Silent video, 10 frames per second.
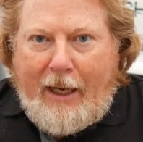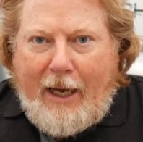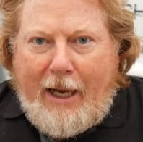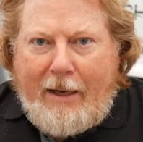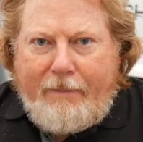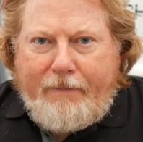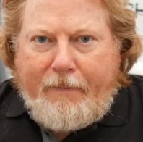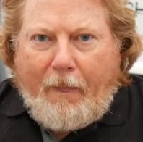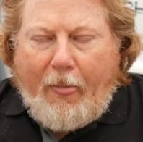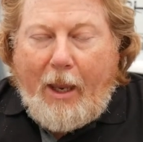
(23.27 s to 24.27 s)

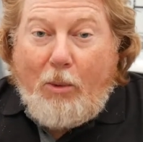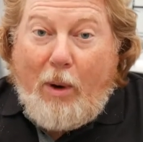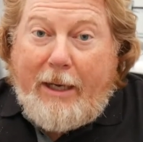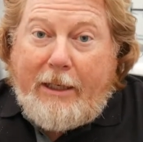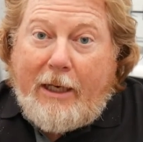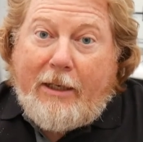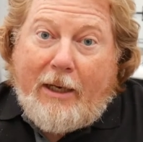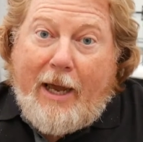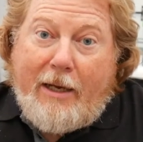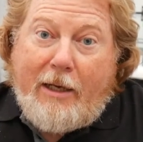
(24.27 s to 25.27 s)
Wendy did the
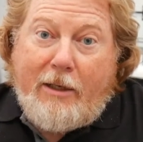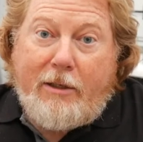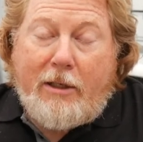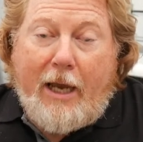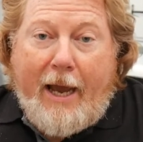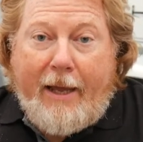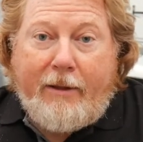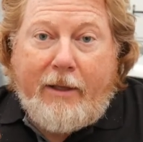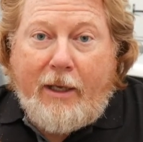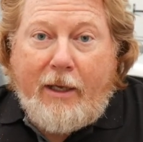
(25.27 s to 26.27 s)
ladies
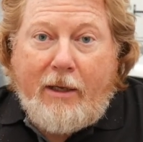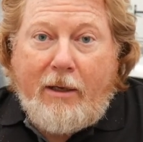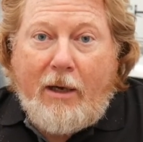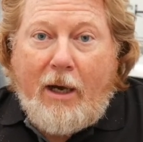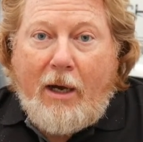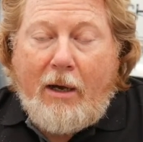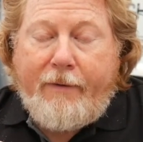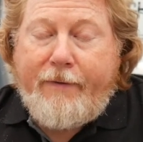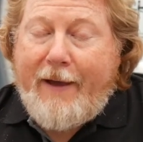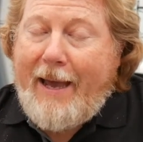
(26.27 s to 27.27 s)
and the
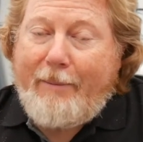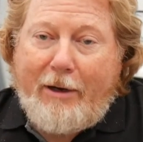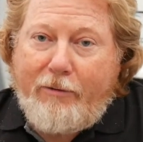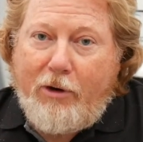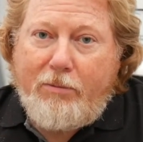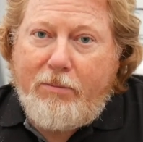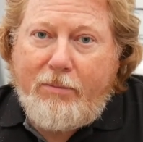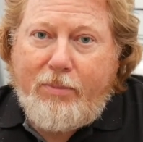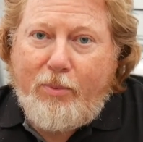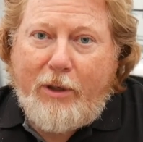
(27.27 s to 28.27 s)
family
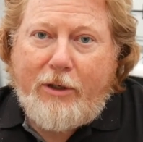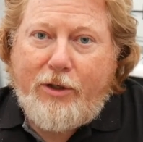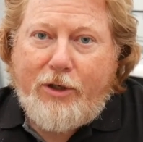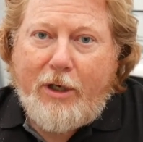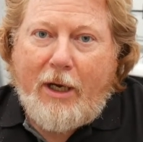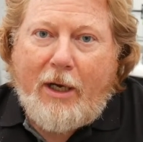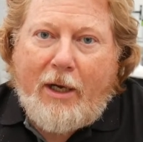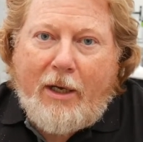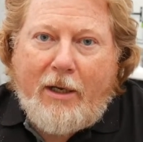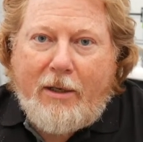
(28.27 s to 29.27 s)
room, which
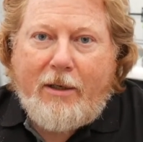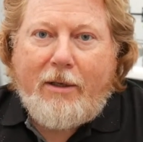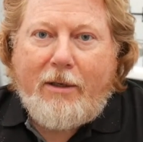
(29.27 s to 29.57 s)
at